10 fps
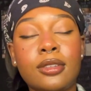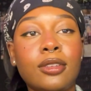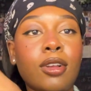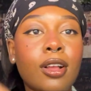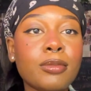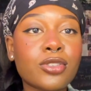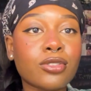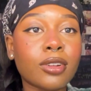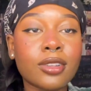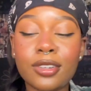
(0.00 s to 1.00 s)
Yo, I'm
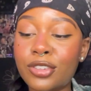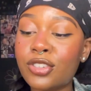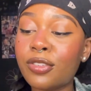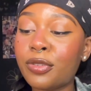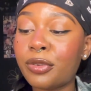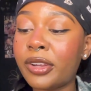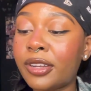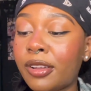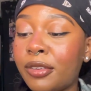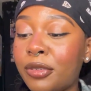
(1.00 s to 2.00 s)
struggling to shuffle right
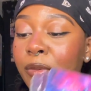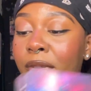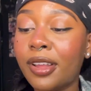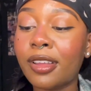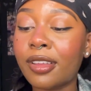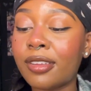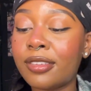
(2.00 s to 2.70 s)
now. I don't know why.